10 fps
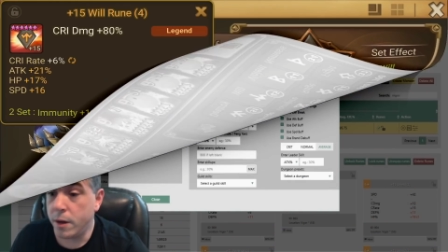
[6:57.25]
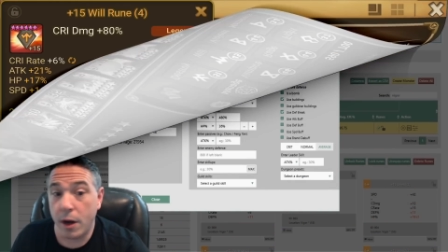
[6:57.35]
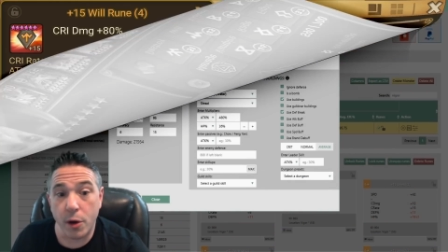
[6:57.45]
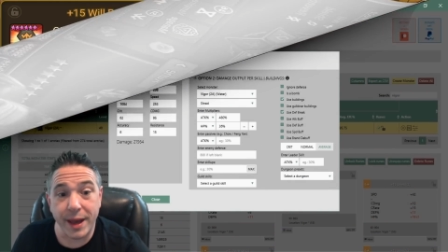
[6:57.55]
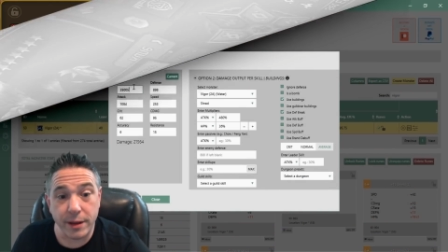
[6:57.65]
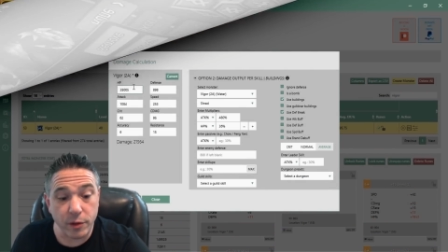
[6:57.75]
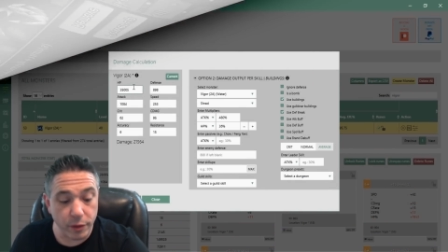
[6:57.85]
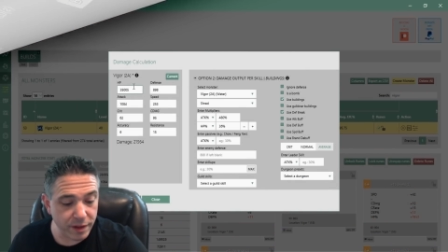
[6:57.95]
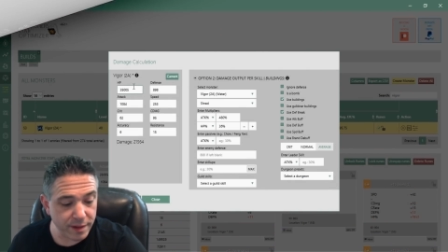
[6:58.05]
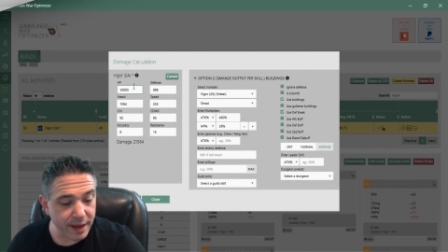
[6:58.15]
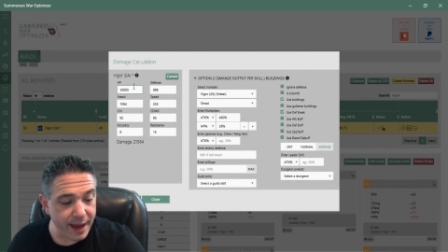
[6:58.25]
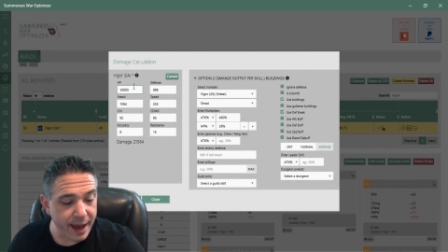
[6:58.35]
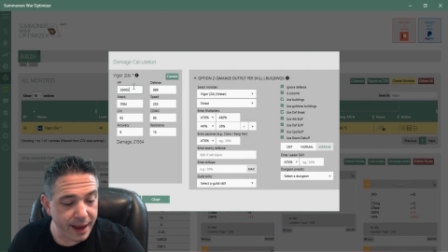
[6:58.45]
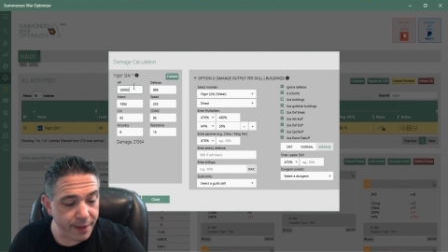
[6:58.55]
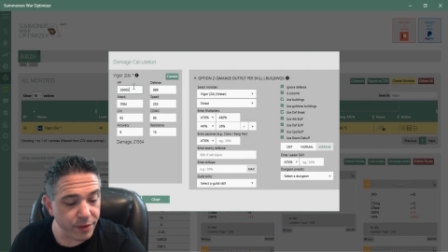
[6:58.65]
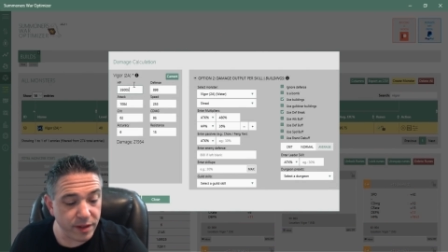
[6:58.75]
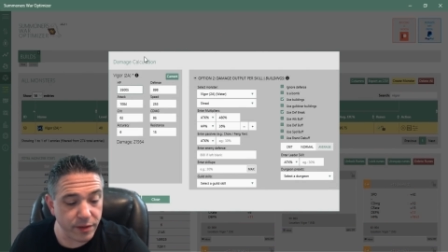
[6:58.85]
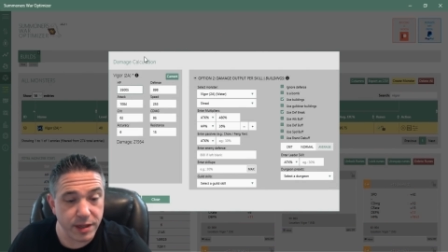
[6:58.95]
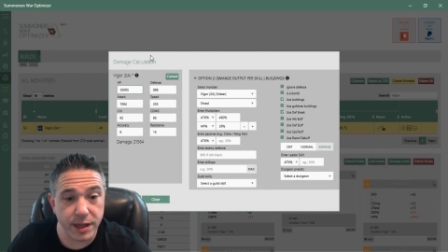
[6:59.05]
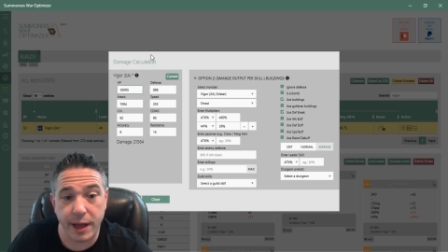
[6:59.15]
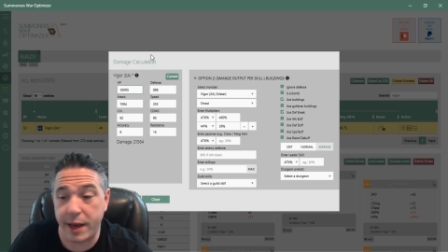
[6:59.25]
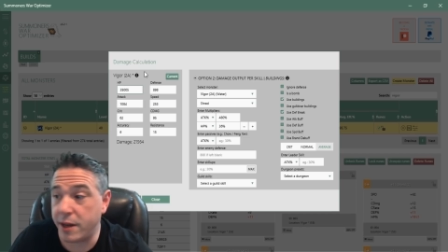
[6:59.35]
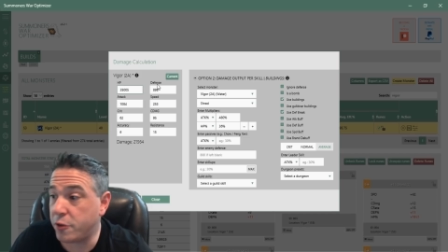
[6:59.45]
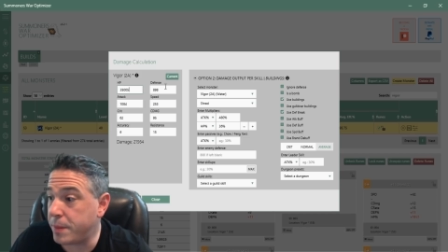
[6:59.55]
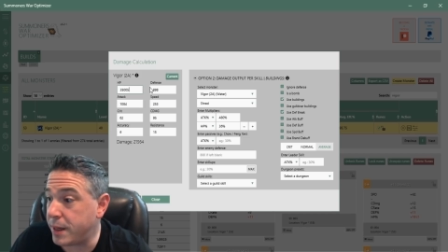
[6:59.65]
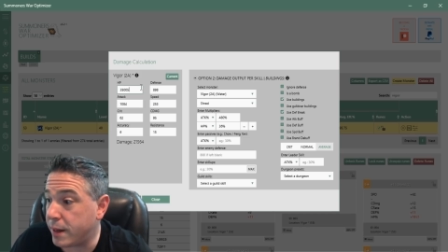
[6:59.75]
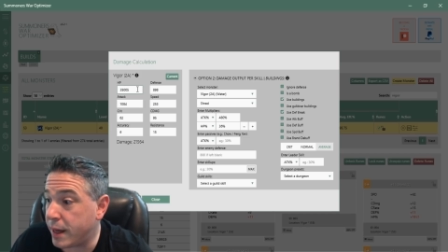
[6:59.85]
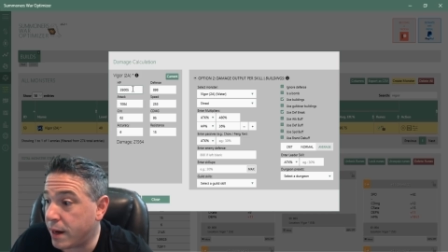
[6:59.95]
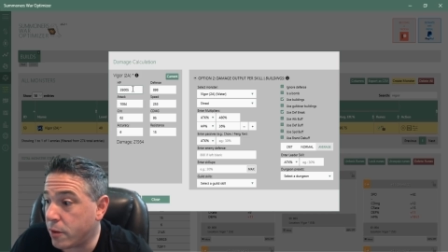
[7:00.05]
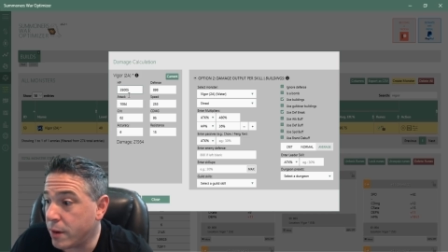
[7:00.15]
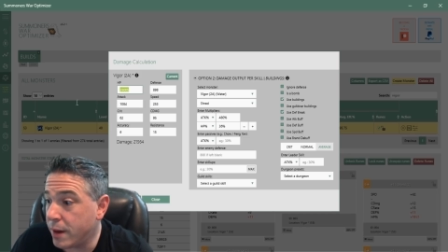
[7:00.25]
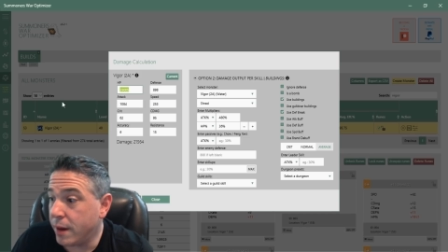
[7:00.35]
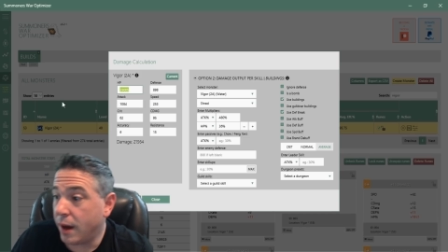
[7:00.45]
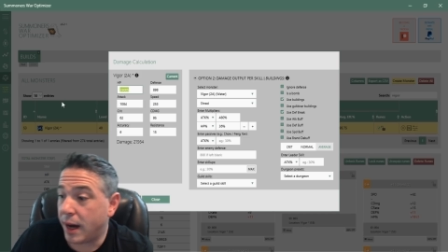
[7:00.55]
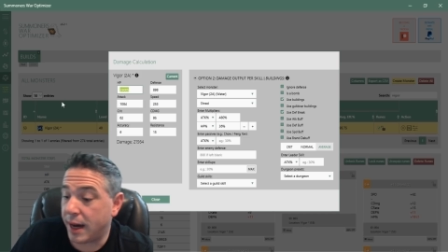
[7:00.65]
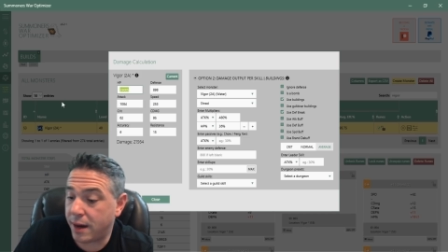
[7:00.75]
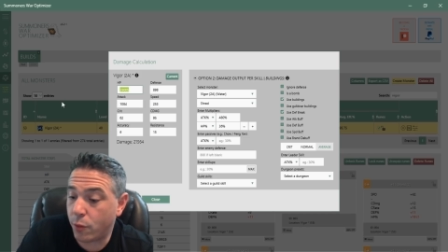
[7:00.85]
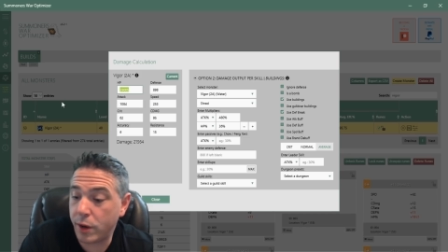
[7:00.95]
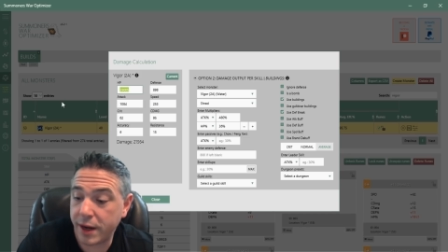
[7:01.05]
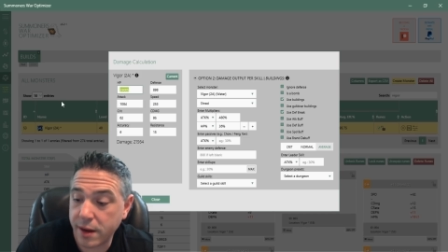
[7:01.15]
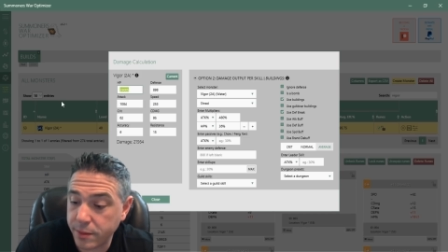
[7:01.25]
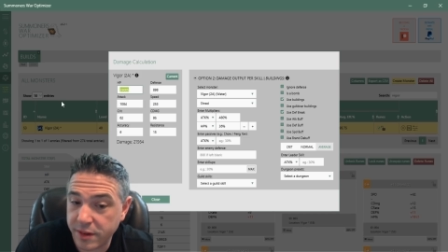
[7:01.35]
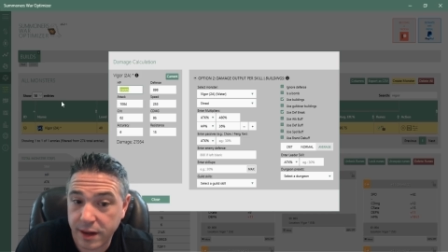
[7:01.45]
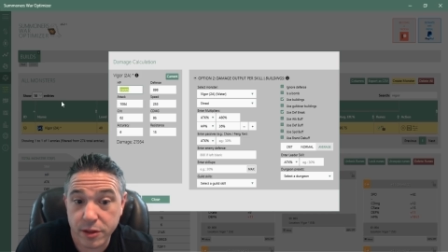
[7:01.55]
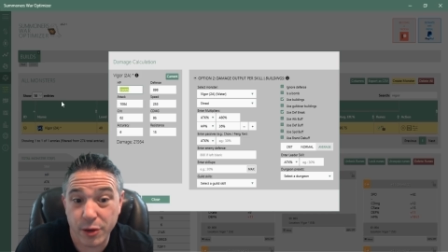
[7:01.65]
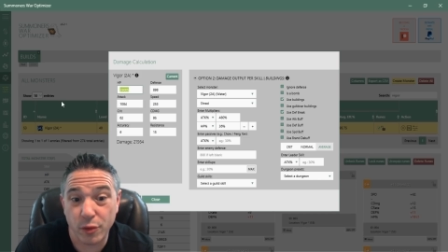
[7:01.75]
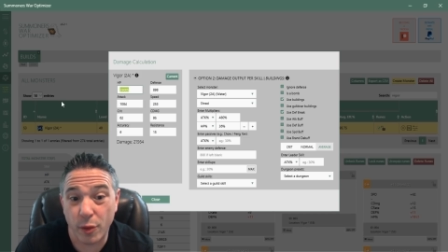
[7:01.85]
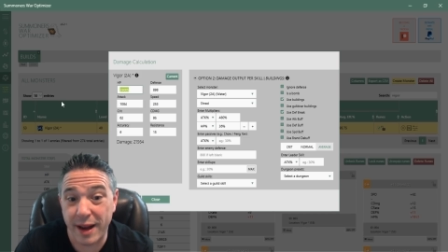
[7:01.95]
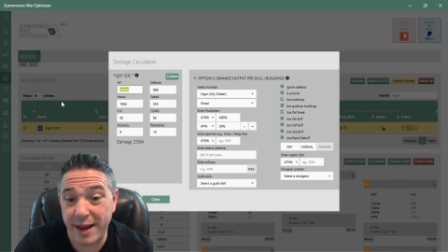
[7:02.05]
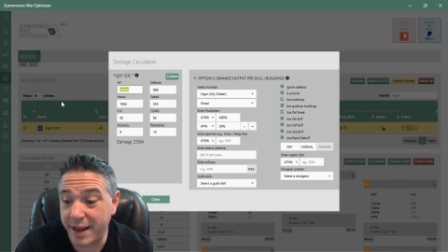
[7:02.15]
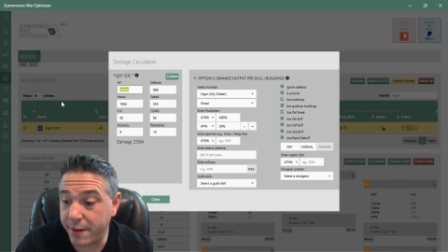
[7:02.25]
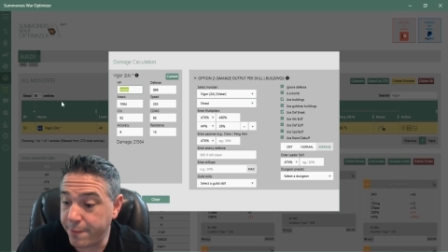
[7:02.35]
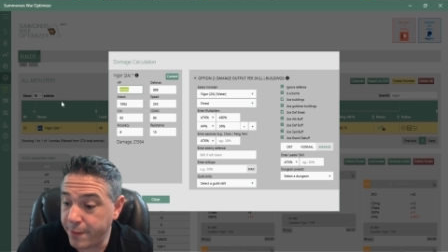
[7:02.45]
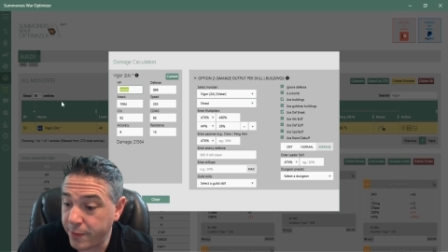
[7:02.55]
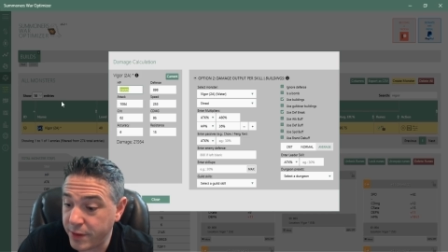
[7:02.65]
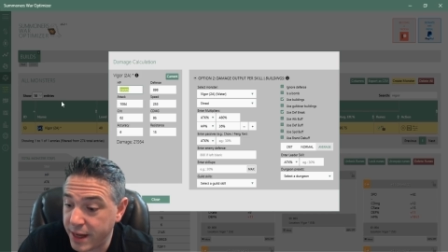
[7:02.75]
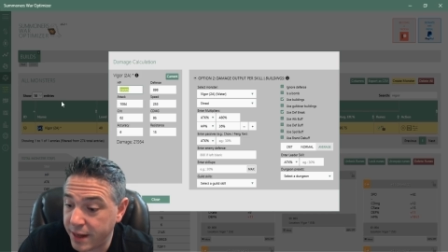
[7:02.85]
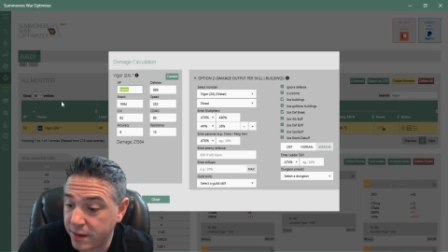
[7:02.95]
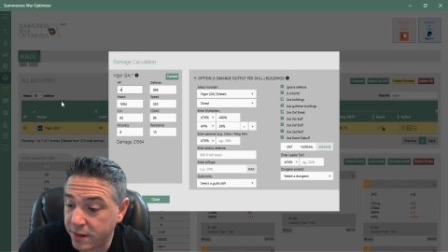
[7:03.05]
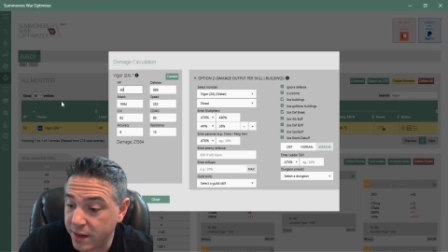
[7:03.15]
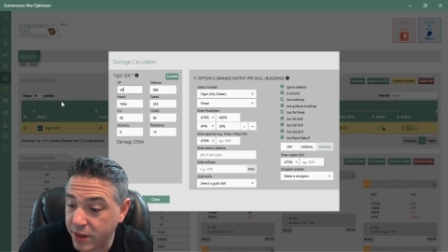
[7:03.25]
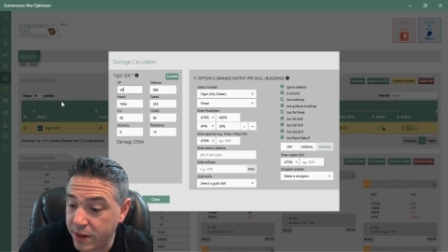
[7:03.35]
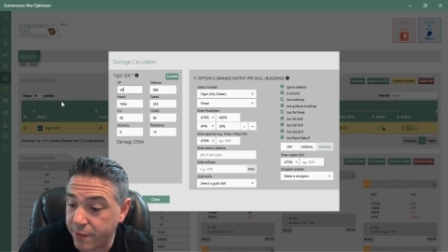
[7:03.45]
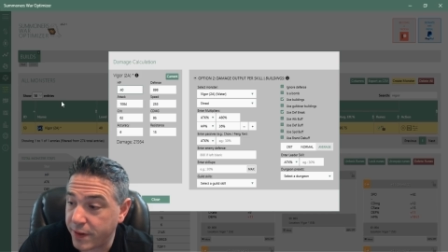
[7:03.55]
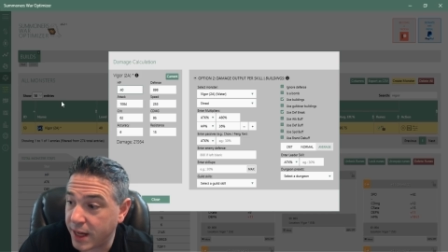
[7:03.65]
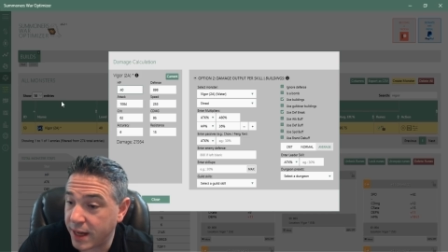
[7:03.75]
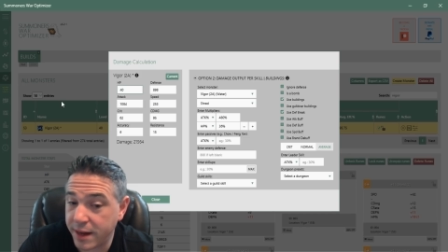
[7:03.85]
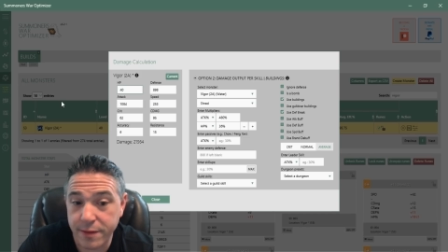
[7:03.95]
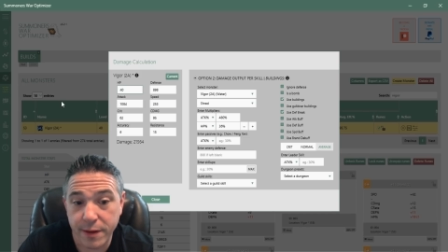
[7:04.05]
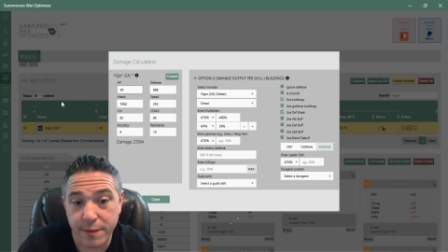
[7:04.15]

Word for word: Okay, so since I have 17 HP now, uh, what it comes out to is we're adding in 5875,